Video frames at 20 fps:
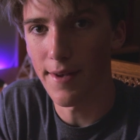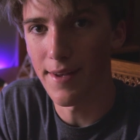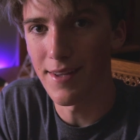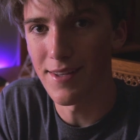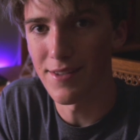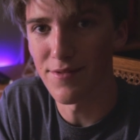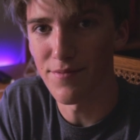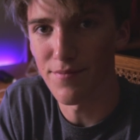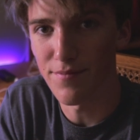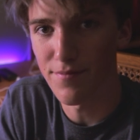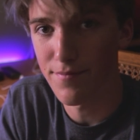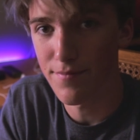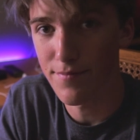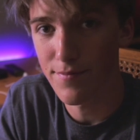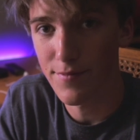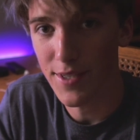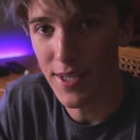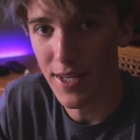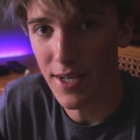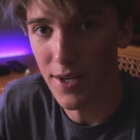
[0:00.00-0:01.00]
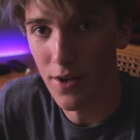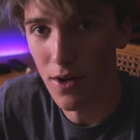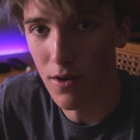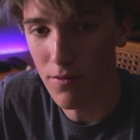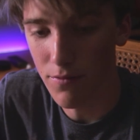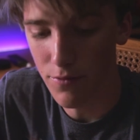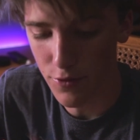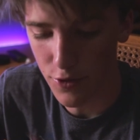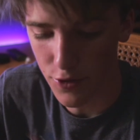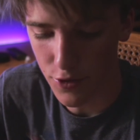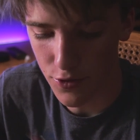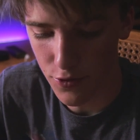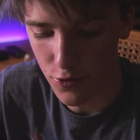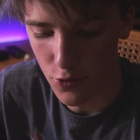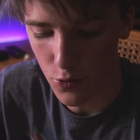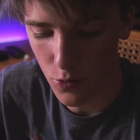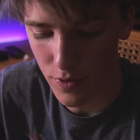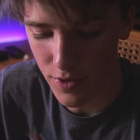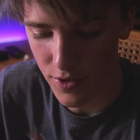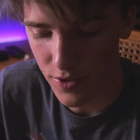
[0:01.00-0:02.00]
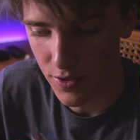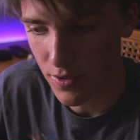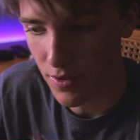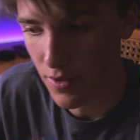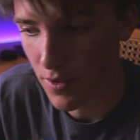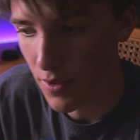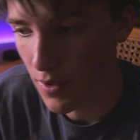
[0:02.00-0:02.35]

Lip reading: And to get it off, you just twist,